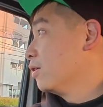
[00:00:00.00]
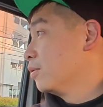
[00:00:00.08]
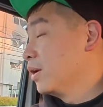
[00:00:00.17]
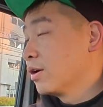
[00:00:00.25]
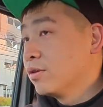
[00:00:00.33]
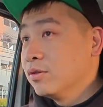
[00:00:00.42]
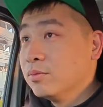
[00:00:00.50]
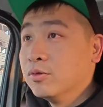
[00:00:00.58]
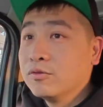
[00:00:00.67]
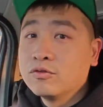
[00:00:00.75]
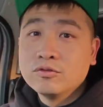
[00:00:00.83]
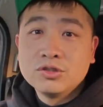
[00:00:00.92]
We are going to
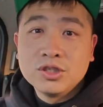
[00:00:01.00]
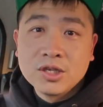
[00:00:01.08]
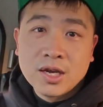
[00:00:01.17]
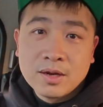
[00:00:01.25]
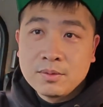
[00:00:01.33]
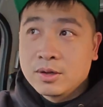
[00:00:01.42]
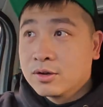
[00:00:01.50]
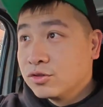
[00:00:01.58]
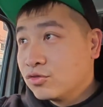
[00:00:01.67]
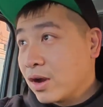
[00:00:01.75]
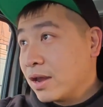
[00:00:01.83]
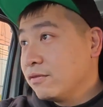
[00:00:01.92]
move to Shiga. We're going to
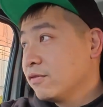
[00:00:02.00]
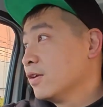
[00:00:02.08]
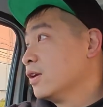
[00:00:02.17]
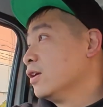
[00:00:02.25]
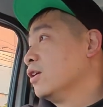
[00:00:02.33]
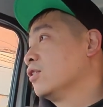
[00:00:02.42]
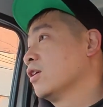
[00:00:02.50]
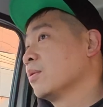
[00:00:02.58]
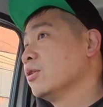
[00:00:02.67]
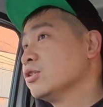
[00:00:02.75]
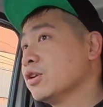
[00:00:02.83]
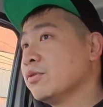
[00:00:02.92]
drive. So I'm
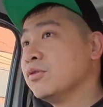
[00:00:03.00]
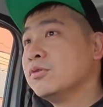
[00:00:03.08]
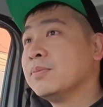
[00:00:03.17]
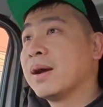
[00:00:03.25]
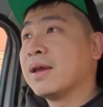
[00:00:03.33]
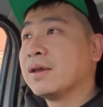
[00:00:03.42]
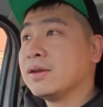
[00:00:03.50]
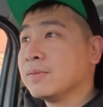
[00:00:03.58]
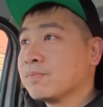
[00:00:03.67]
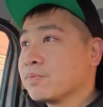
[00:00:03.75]
going to show you my